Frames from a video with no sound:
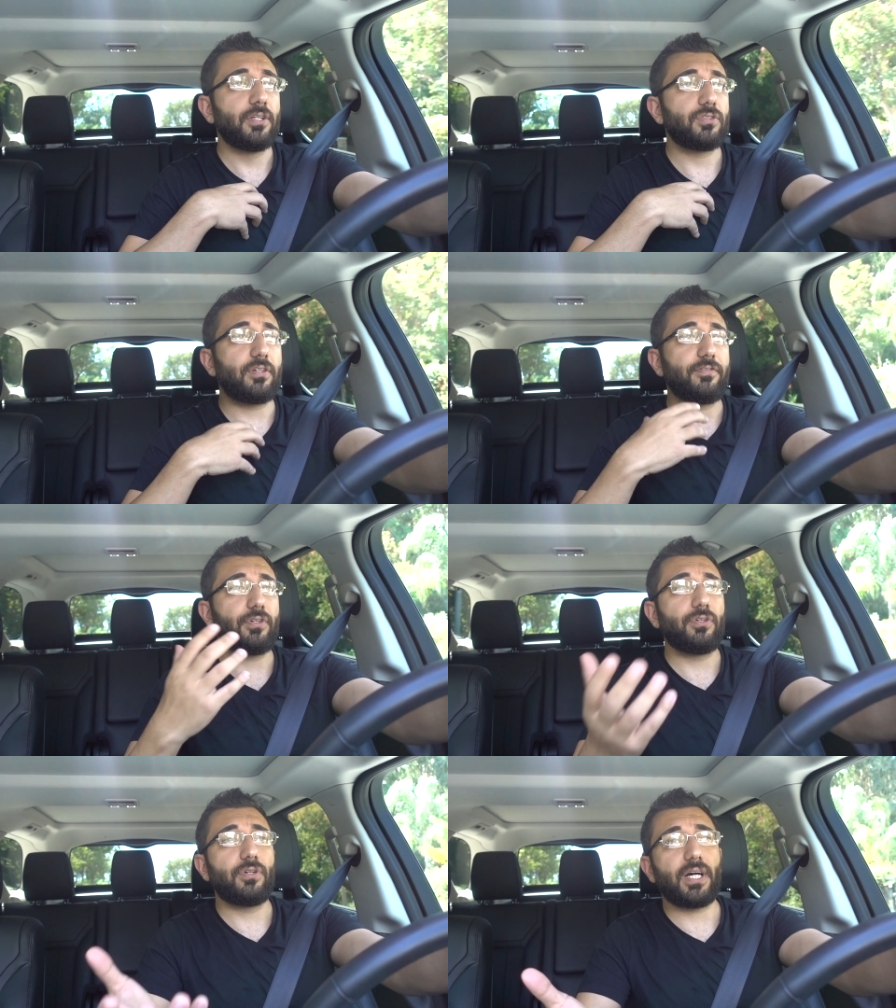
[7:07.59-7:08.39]
So if
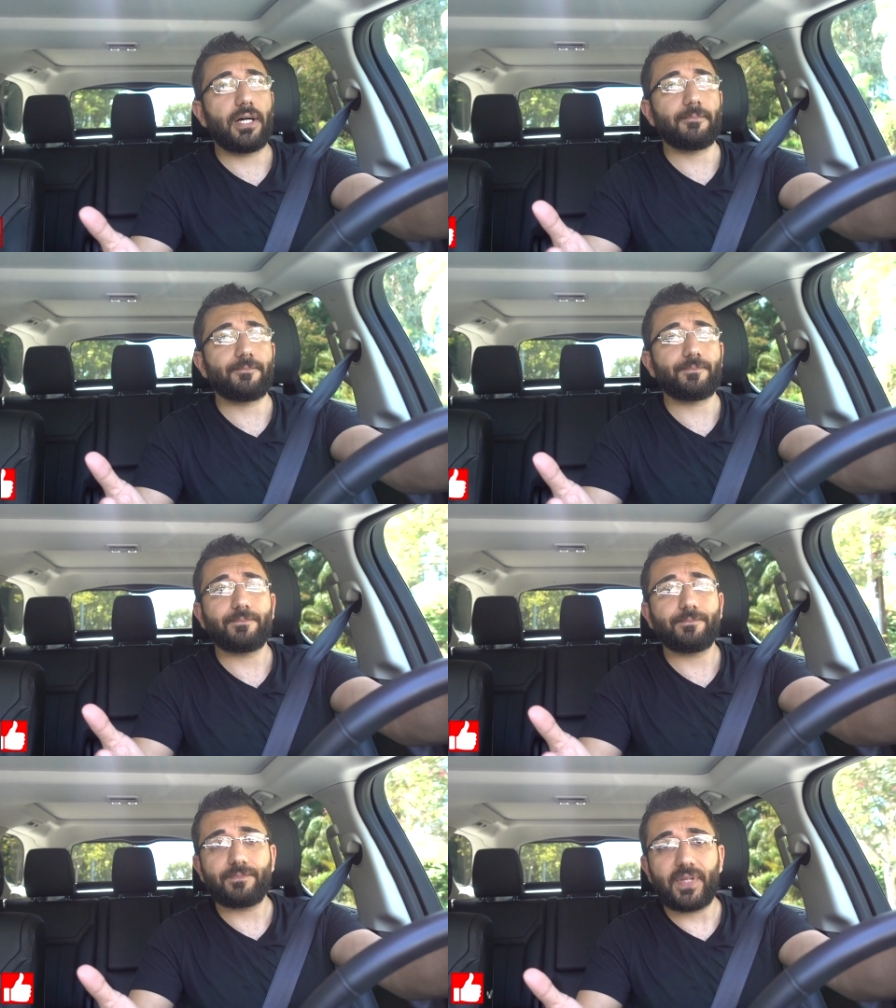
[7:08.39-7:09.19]
you're
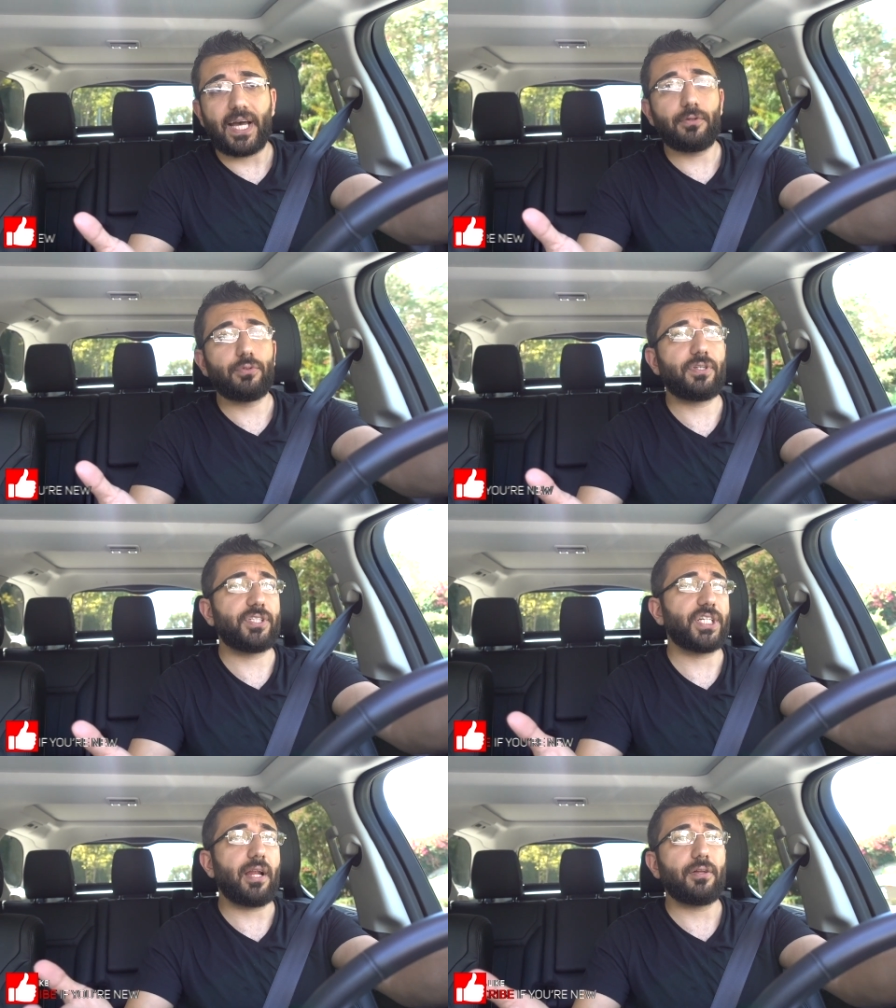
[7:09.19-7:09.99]
not new to the
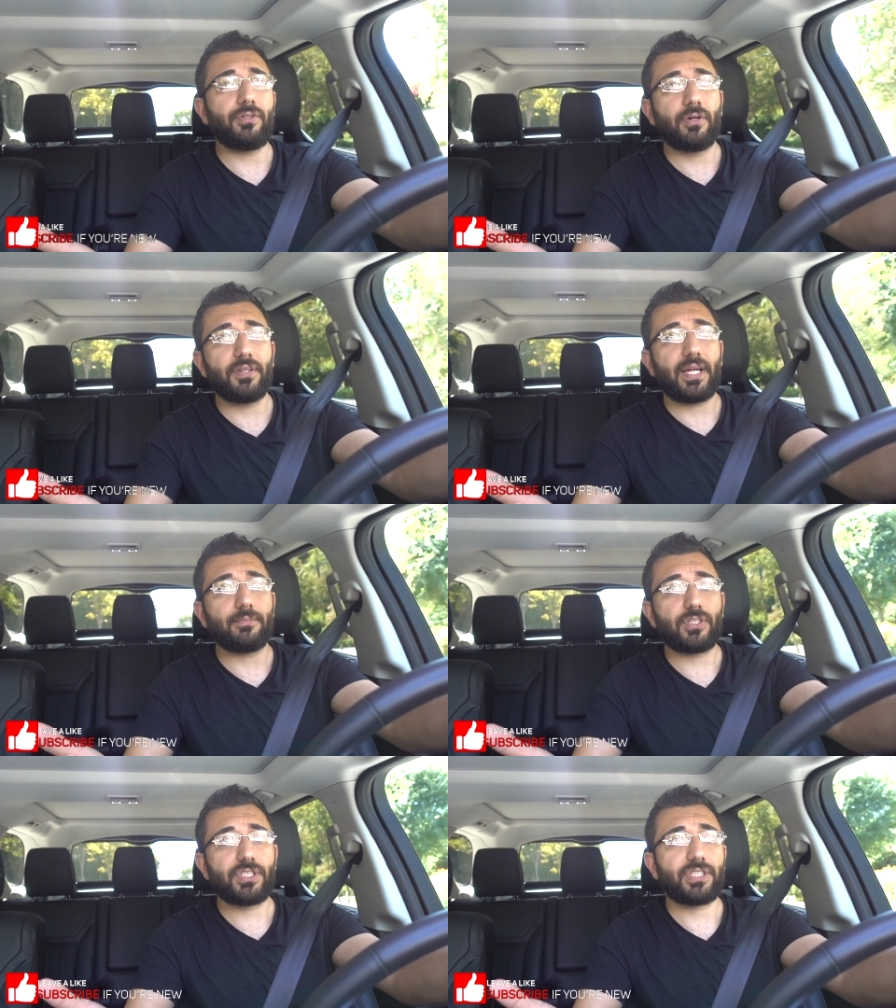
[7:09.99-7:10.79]
channel, you know that
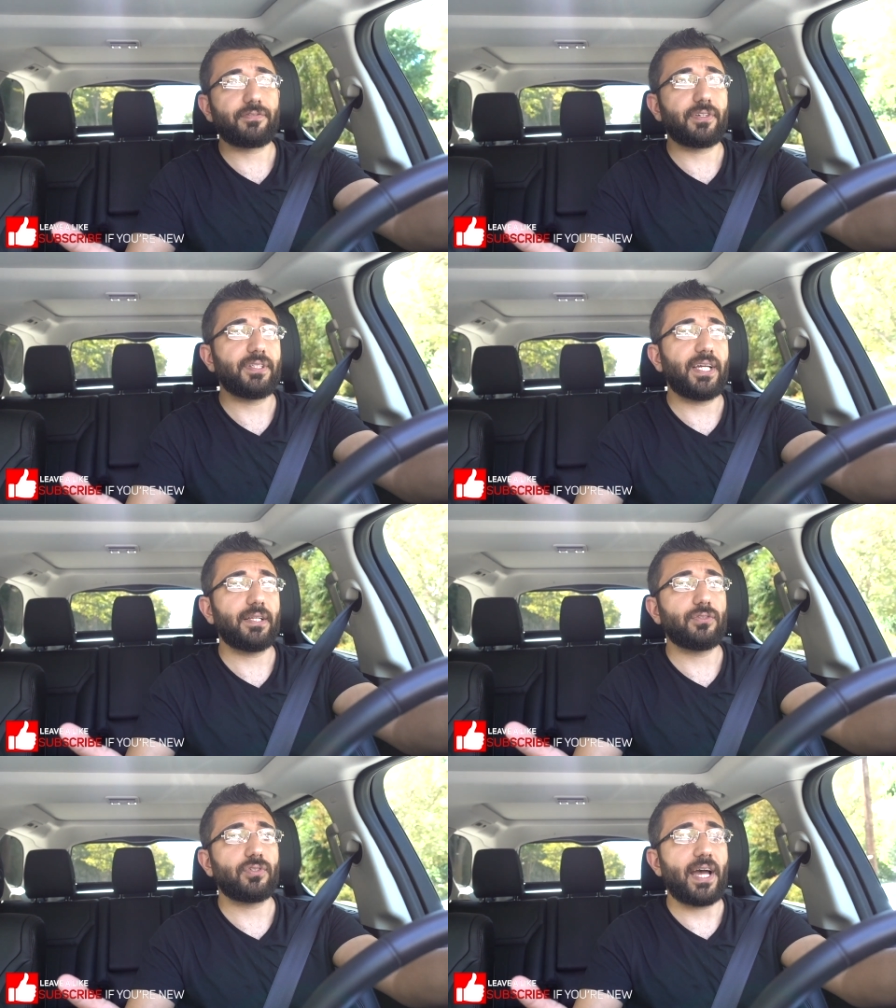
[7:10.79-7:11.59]
I'm searching for a
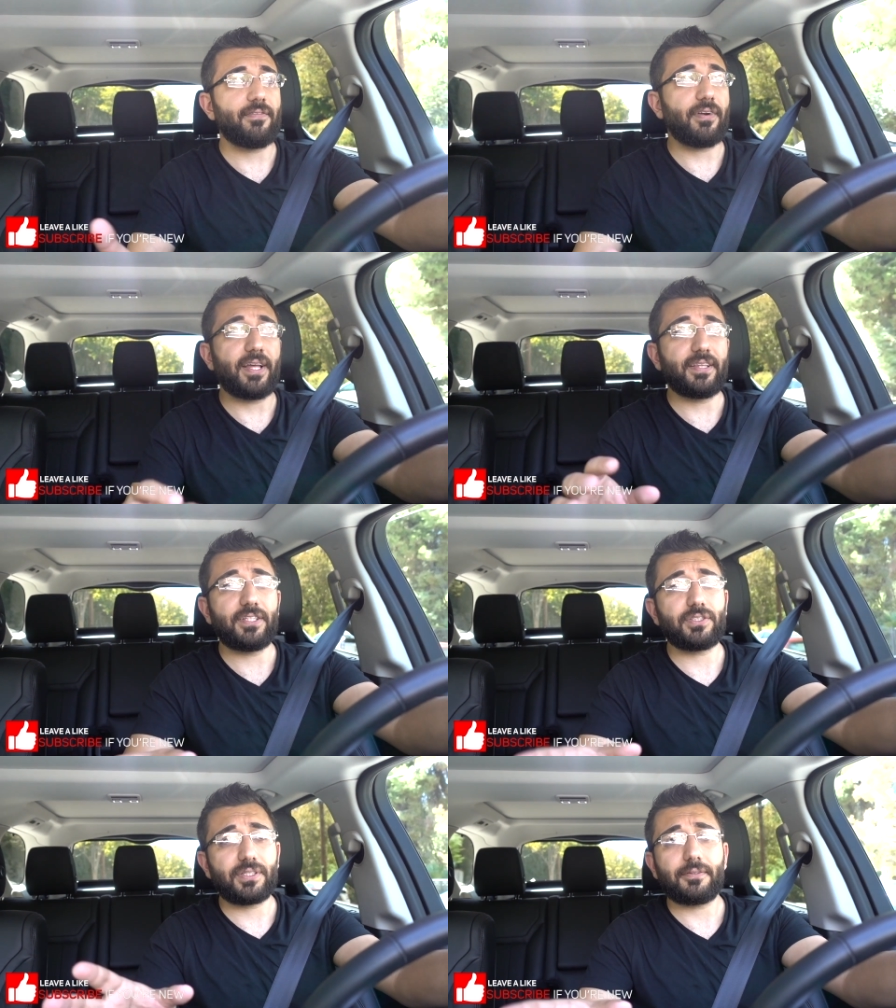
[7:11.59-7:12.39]
daily driver, and
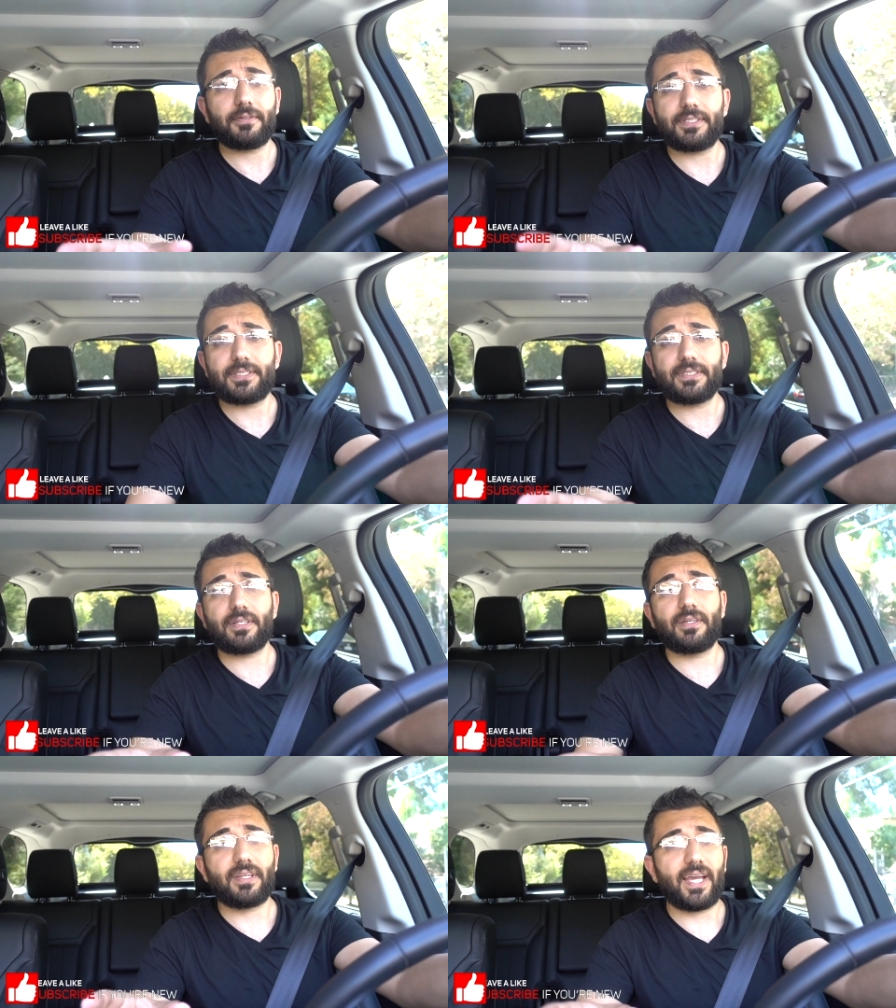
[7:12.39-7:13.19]
this is a
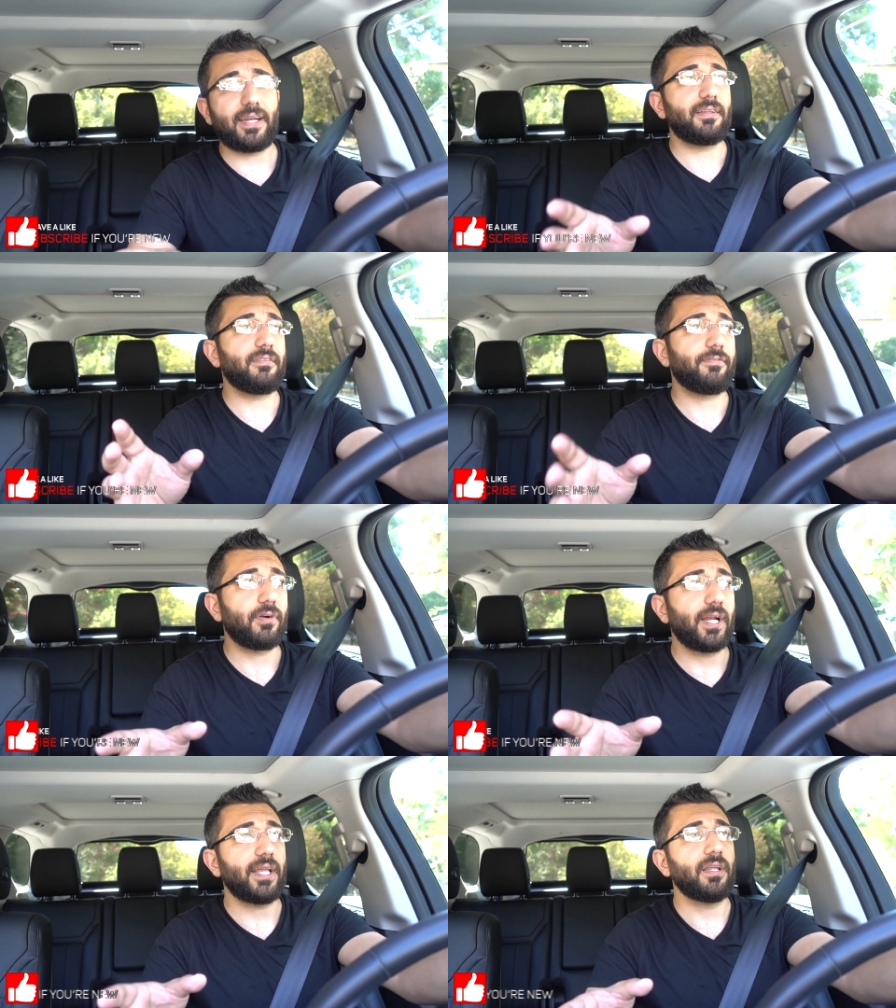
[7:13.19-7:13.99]
good candidate
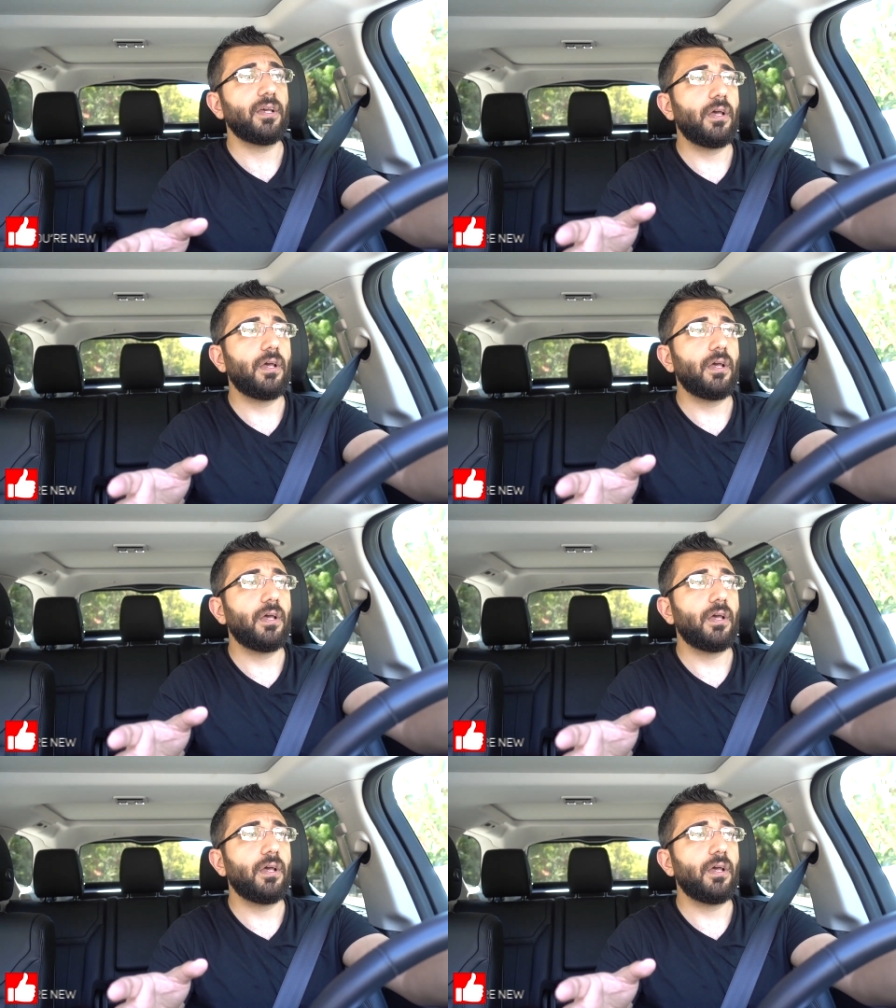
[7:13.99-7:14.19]
for that.